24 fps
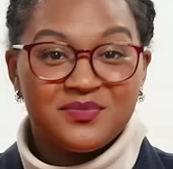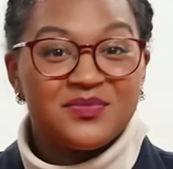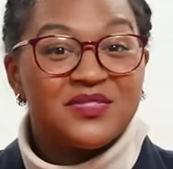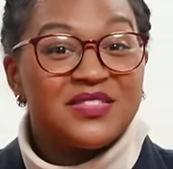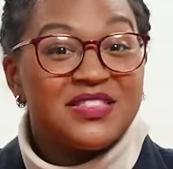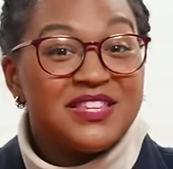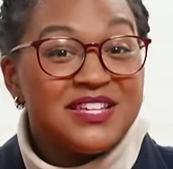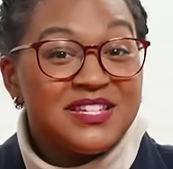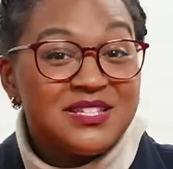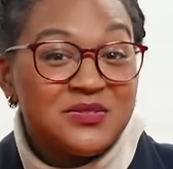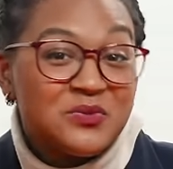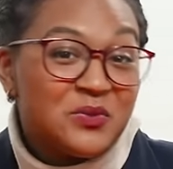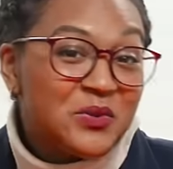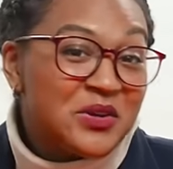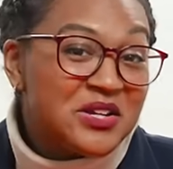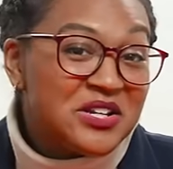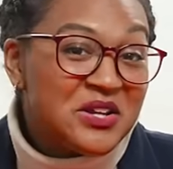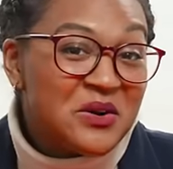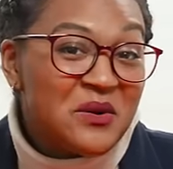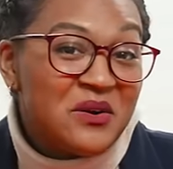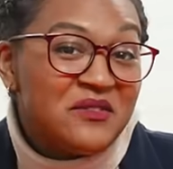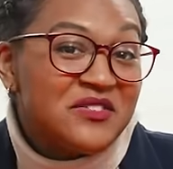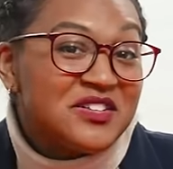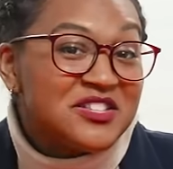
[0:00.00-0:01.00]
This
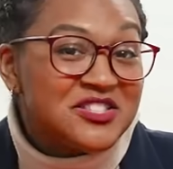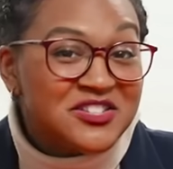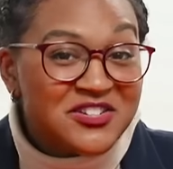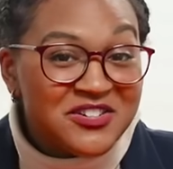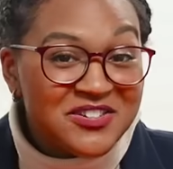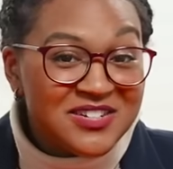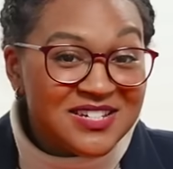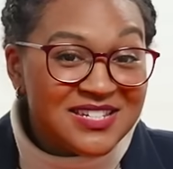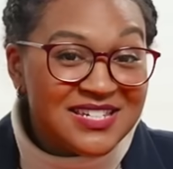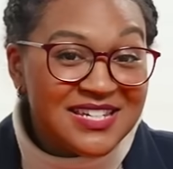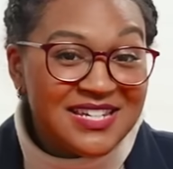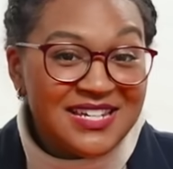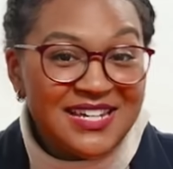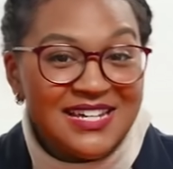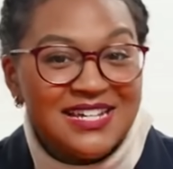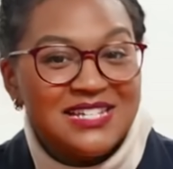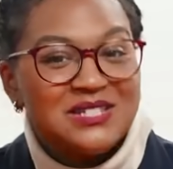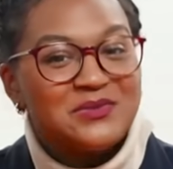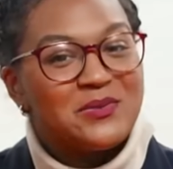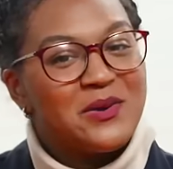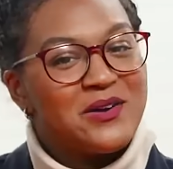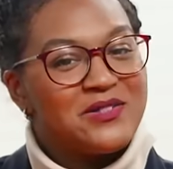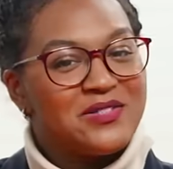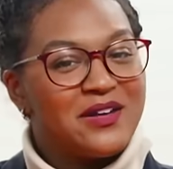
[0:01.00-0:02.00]
window of uncertainty is
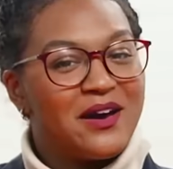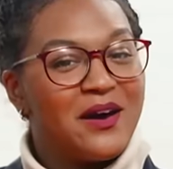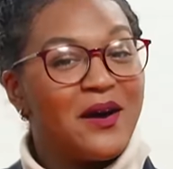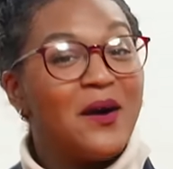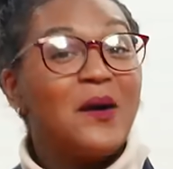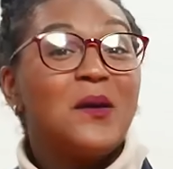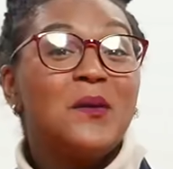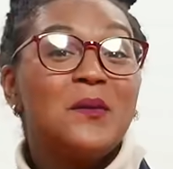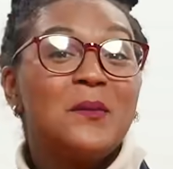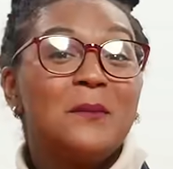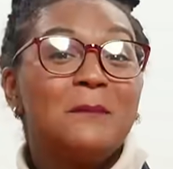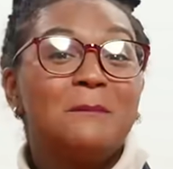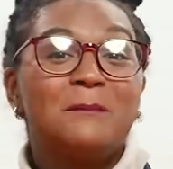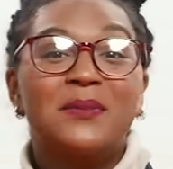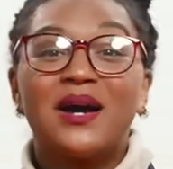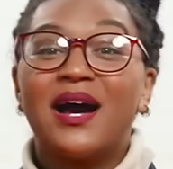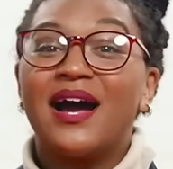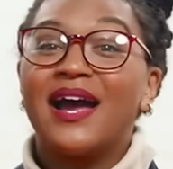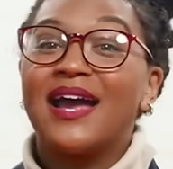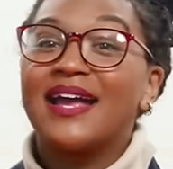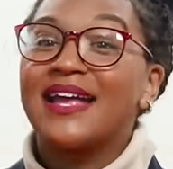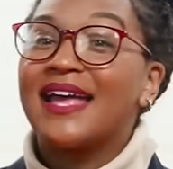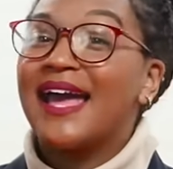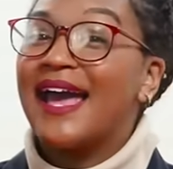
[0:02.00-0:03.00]
where the home
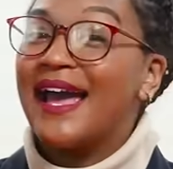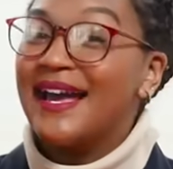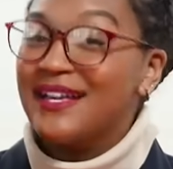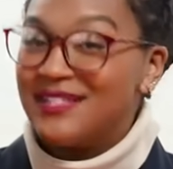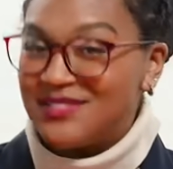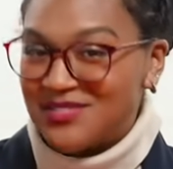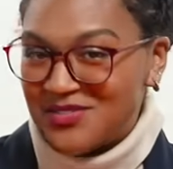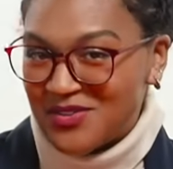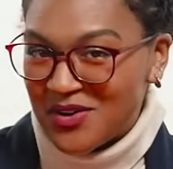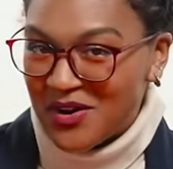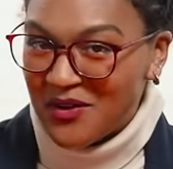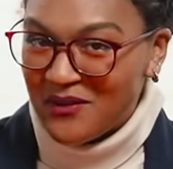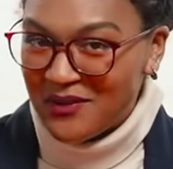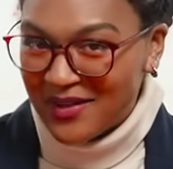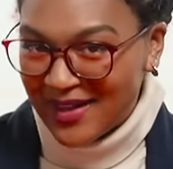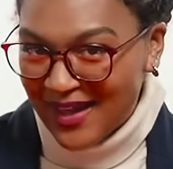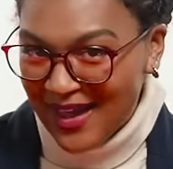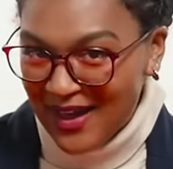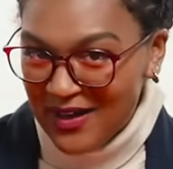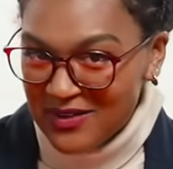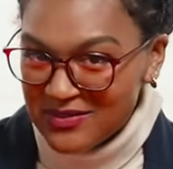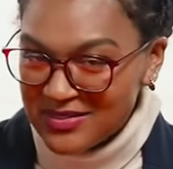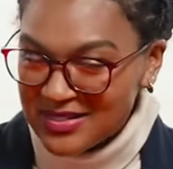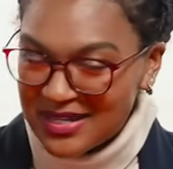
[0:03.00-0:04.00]
buying escrow
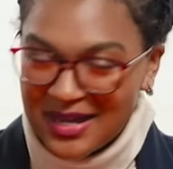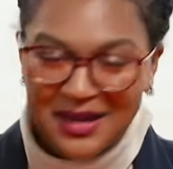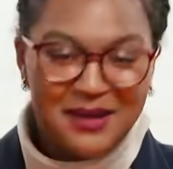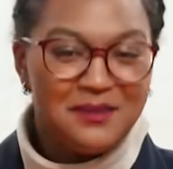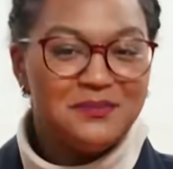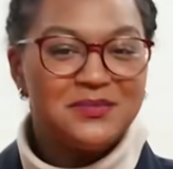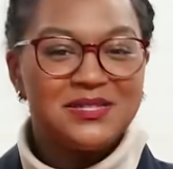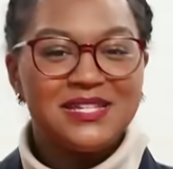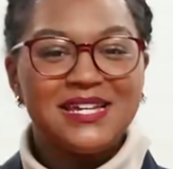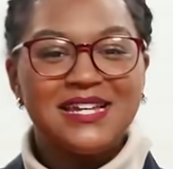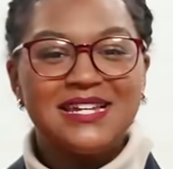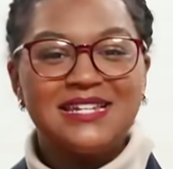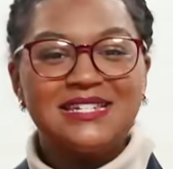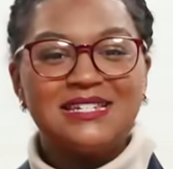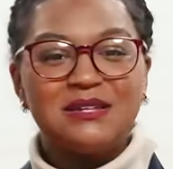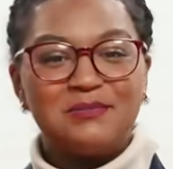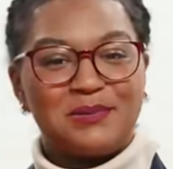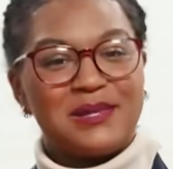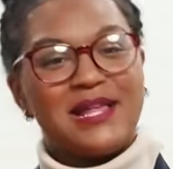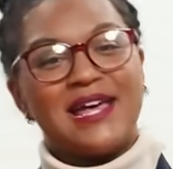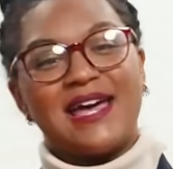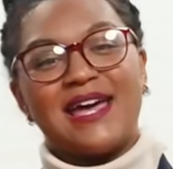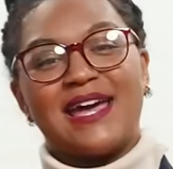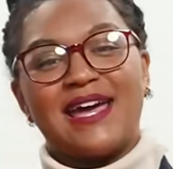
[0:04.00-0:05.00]
account comes into
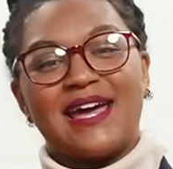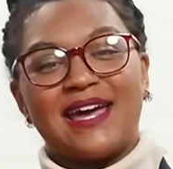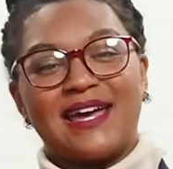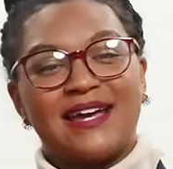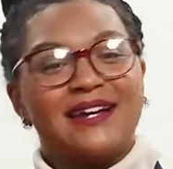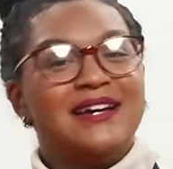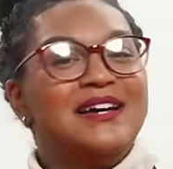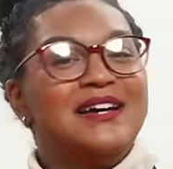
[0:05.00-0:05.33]
play.